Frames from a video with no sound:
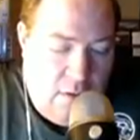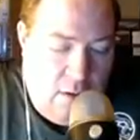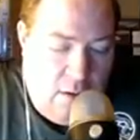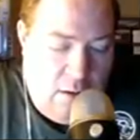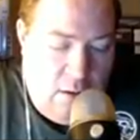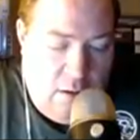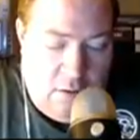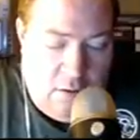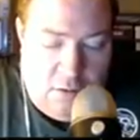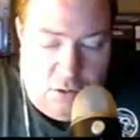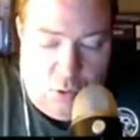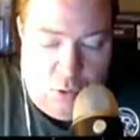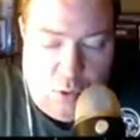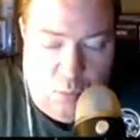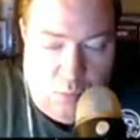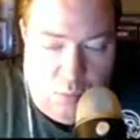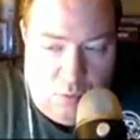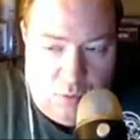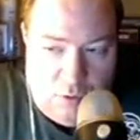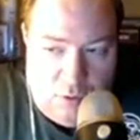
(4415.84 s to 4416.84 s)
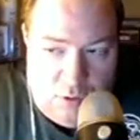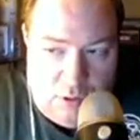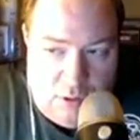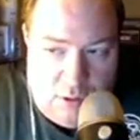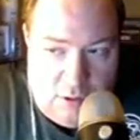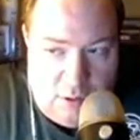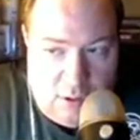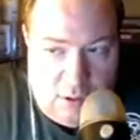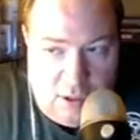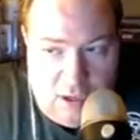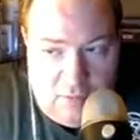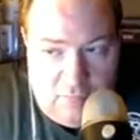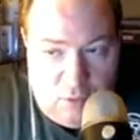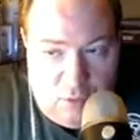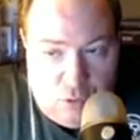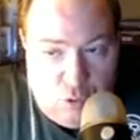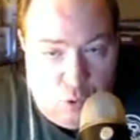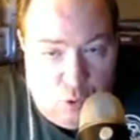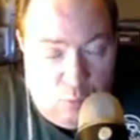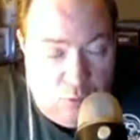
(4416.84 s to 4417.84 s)
the troopers, you give your
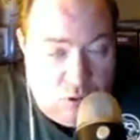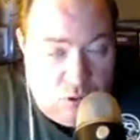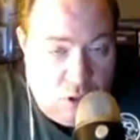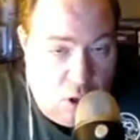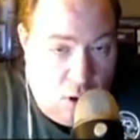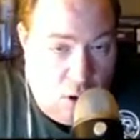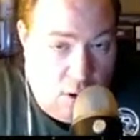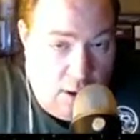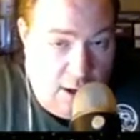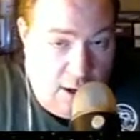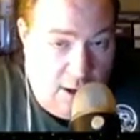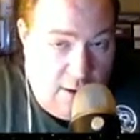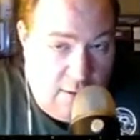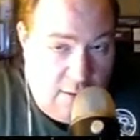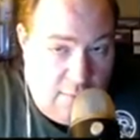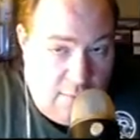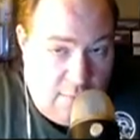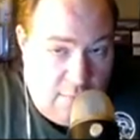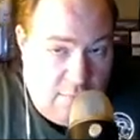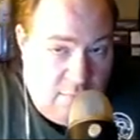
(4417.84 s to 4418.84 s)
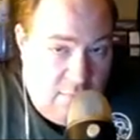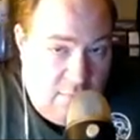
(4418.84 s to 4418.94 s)
troopers Guardian.